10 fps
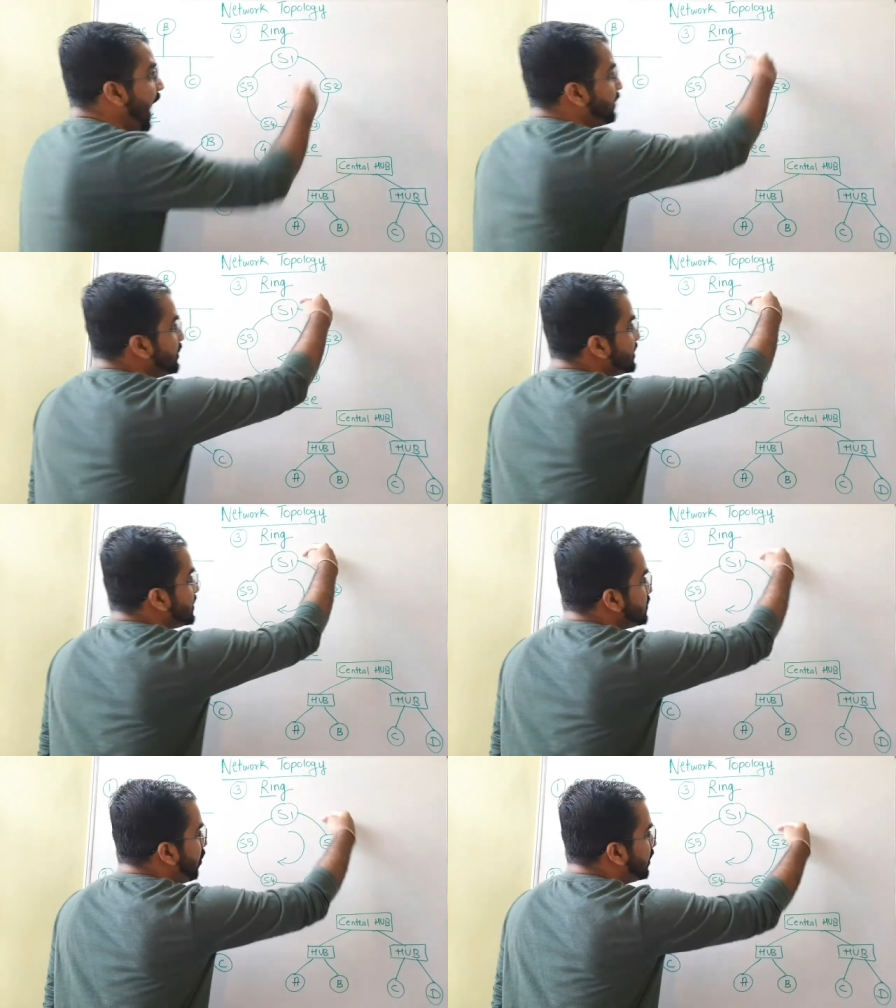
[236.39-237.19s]
And
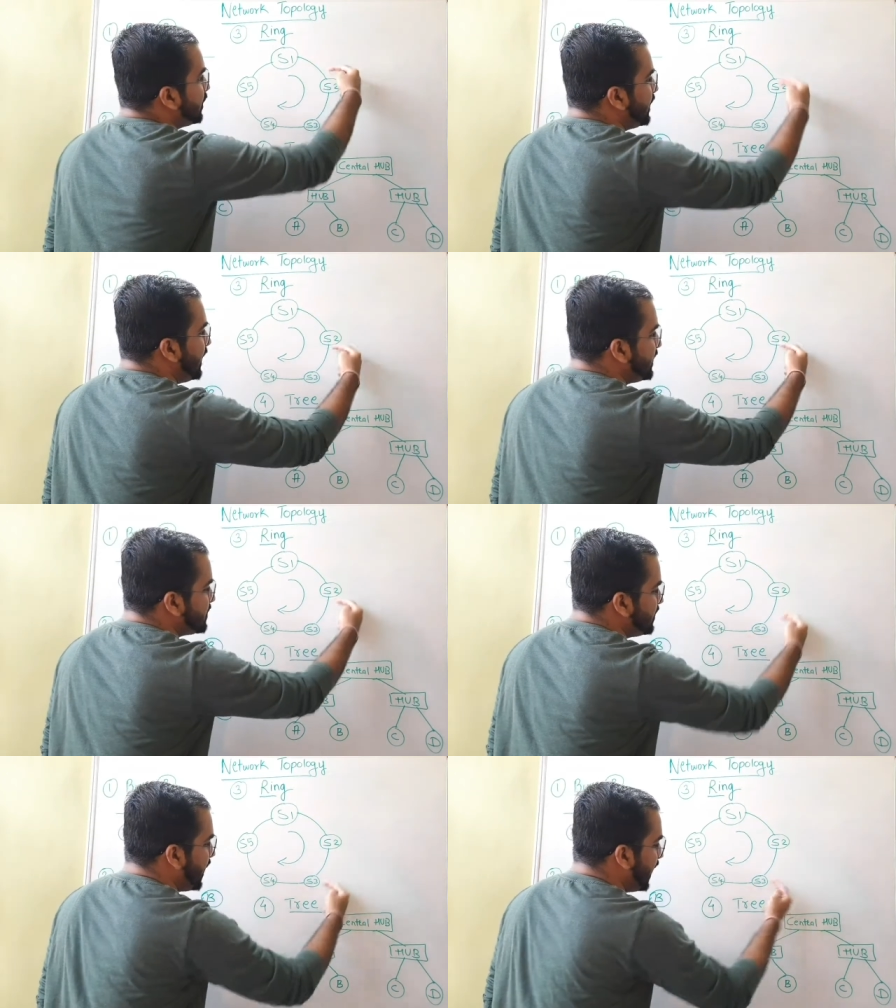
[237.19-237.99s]
this is what the
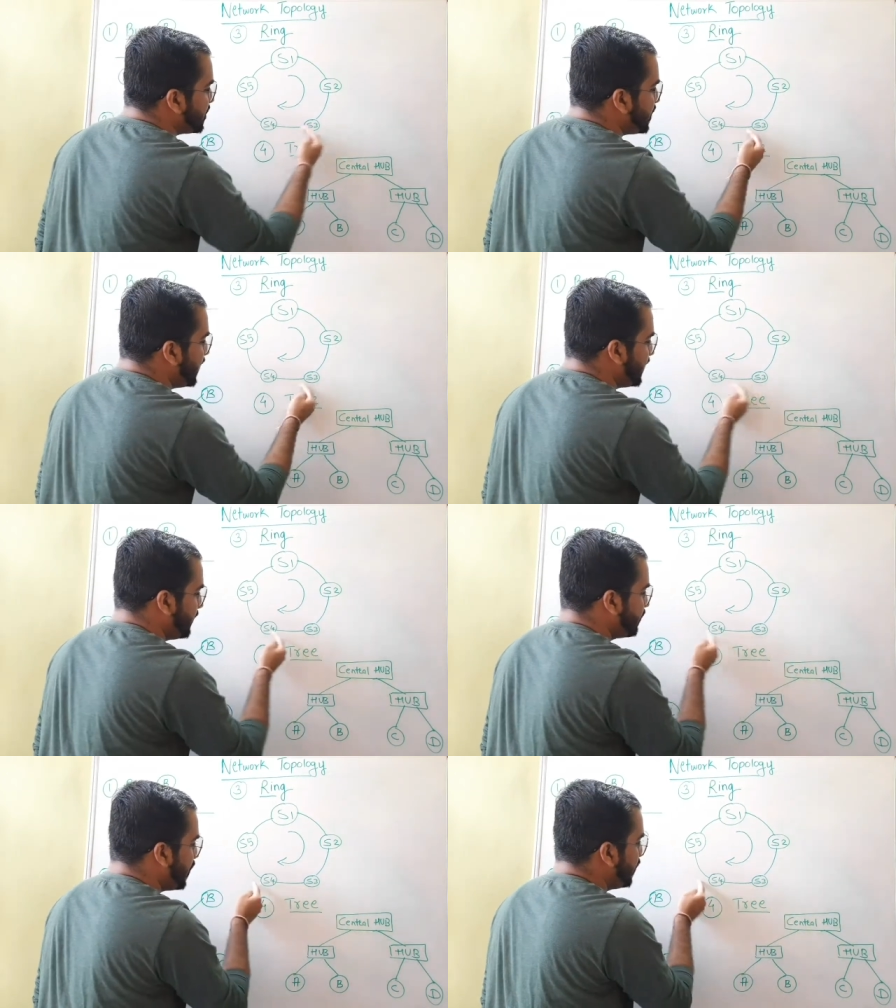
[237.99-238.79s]
links they are
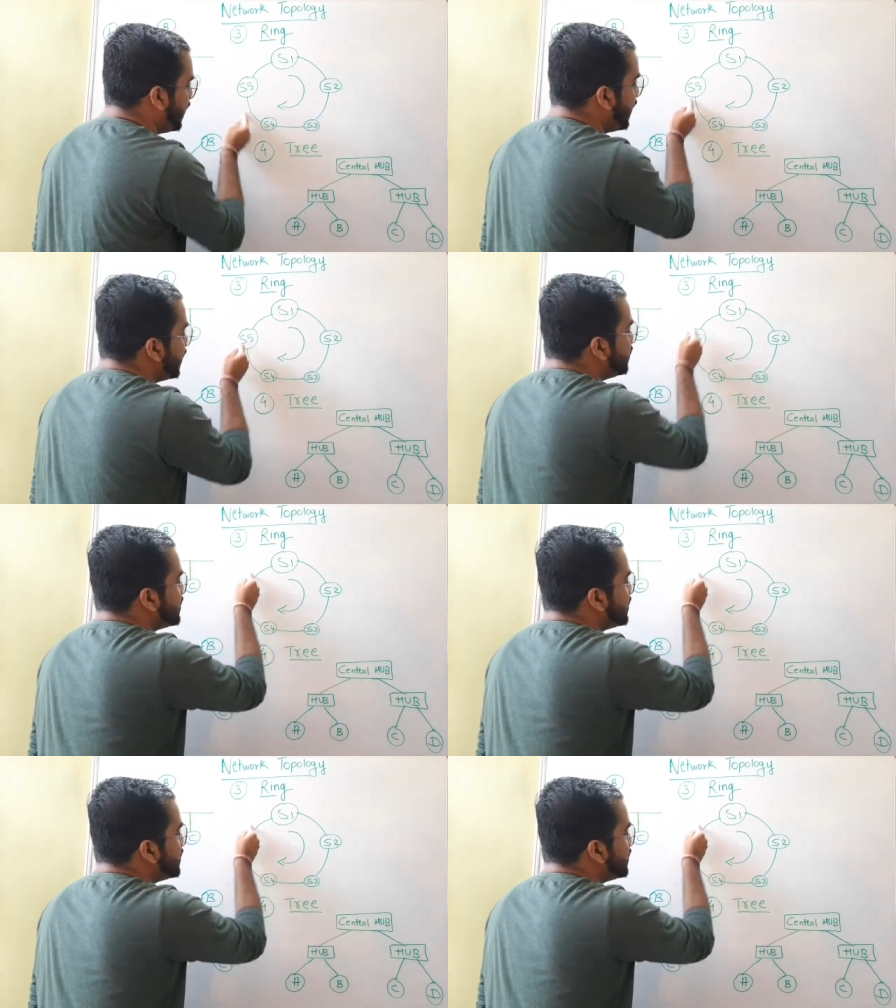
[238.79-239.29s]
sharing. Okay.